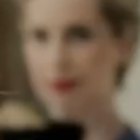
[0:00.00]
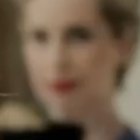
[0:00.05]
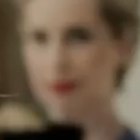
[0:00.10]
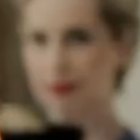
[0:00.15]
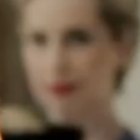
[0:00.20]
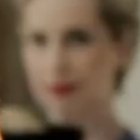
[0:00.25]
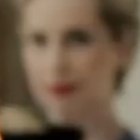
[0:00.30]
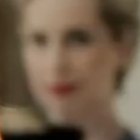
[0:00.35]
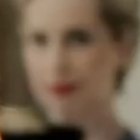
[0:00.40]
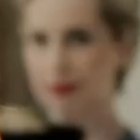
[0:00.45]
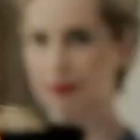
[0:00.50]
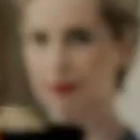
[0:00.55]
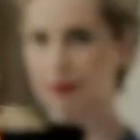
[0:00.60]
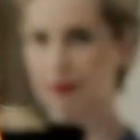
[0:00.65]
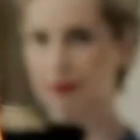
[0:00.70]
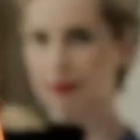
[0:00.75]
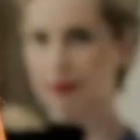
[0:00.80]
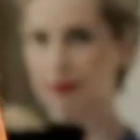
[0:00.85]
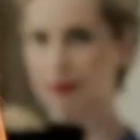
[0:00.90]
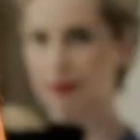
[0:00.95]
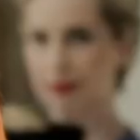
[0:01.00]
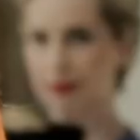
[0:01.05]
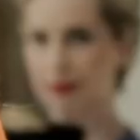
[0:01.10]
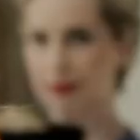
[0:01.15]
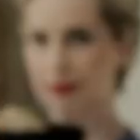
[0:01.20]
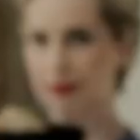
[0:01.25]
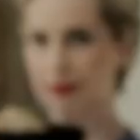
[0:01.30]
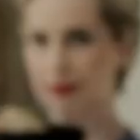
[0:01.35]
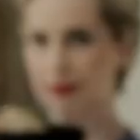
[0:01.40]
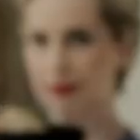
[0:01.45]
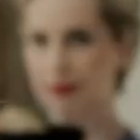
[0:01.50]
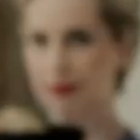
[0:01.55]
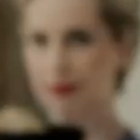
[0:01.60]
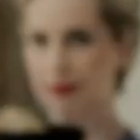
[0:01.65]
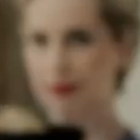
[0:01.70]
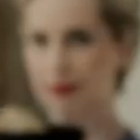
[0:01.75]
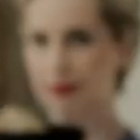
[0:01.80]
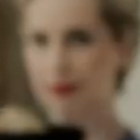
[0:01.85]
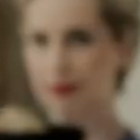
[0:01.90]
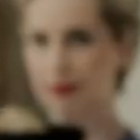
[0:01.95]

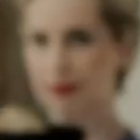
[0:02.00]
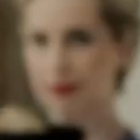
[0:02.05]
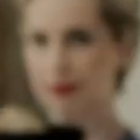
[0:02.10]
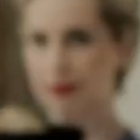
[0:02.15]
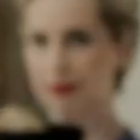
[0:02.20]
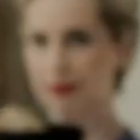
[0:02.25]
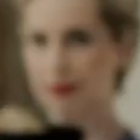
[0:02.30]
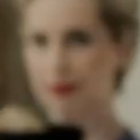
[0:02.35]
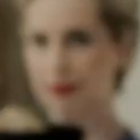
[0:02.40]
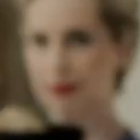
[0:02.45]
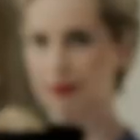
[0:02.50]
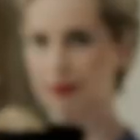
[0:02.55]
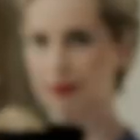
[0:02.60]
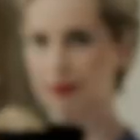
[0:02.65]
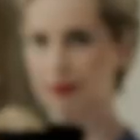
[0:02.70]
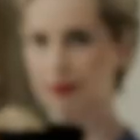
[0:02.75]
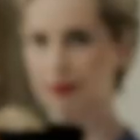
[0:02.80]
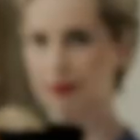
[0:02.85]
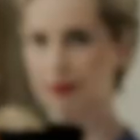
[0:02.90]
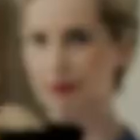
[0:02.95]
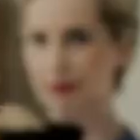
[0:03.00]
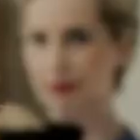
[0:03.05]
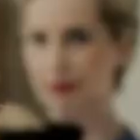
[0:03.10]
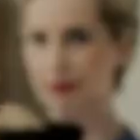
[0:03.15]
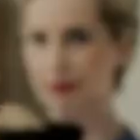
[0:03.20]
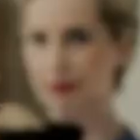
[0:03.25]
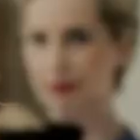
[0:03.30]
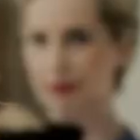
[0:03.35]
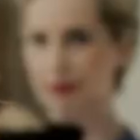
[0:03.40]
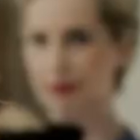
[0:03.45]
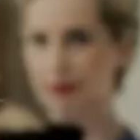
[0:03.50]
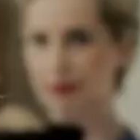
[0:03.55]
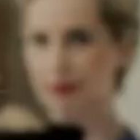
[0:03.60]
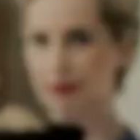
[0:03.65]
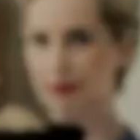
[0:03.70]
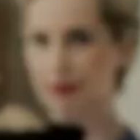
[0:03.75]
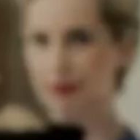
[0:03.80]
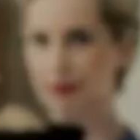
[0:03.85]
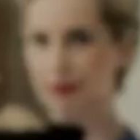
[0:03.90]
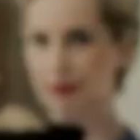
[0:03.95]

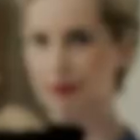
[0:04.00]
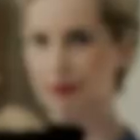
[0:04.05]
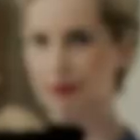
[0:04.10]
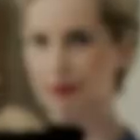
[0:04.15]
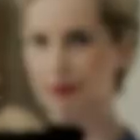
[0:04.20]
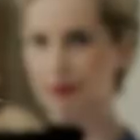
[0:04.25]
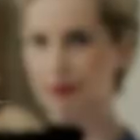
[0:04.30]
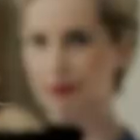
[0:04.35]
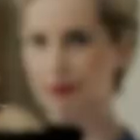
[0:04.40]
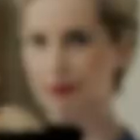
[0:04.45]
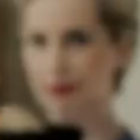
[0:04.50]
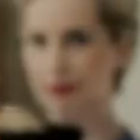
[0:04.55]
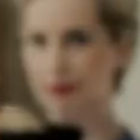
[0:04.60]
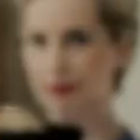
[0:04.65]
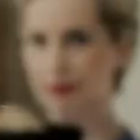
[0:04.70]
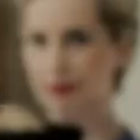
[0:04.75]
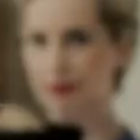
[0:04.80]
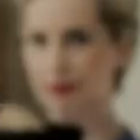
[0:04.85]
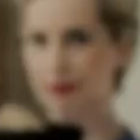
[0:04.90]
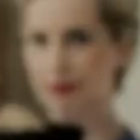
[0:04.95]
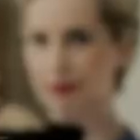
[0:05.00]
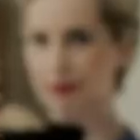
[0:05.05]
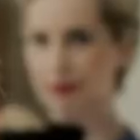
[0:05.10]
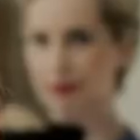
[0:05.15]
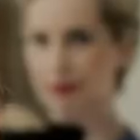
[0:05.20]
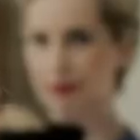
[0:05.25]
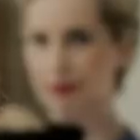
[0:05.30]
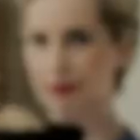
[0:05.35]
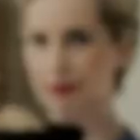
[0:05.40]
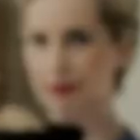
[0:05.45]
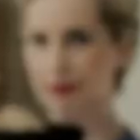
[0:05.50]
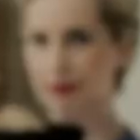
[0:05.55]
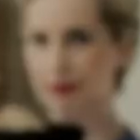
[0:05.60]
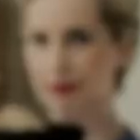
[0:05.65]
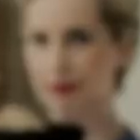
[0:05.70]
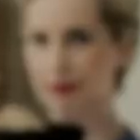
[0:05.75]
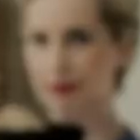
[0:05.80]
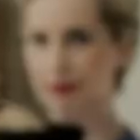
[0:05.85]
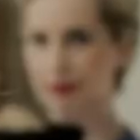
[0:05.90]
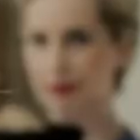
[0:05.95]

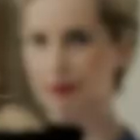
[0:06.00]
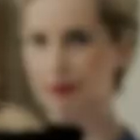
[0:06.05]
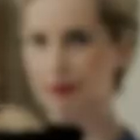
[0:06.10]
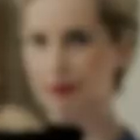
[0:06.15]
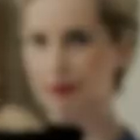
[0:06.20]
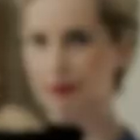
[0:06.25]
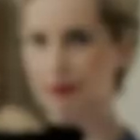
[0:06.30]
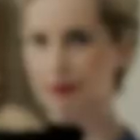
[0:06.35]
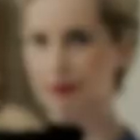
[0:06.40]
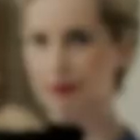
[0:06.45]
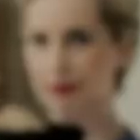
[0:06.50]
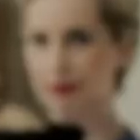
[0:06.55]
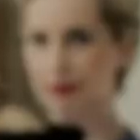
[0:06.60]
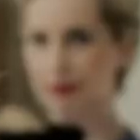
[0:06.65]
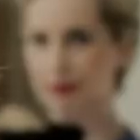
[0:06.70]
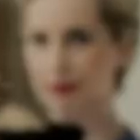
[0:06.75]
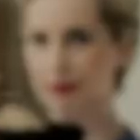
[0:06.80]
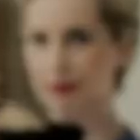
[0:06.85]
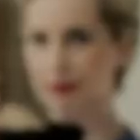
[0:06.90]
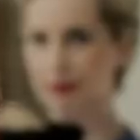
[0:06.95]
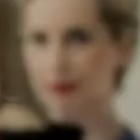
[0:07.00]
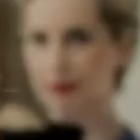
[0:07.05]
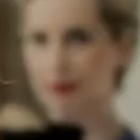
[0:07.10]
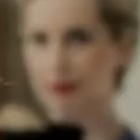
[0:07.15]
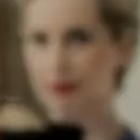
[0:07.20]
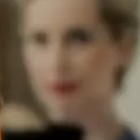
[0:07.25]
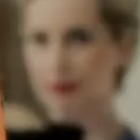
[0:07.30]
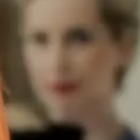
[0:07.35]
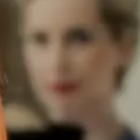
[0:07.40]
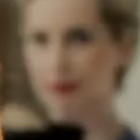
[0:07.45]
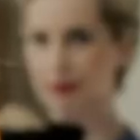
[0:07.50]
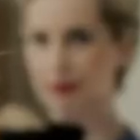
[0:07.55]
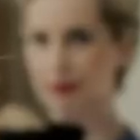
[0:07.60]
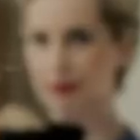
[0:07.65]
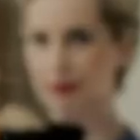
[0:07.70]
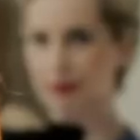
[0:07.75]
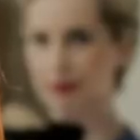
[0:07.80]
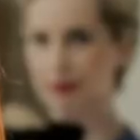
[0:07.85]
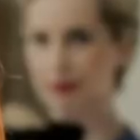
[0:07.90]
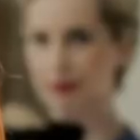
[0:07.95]
[no speech]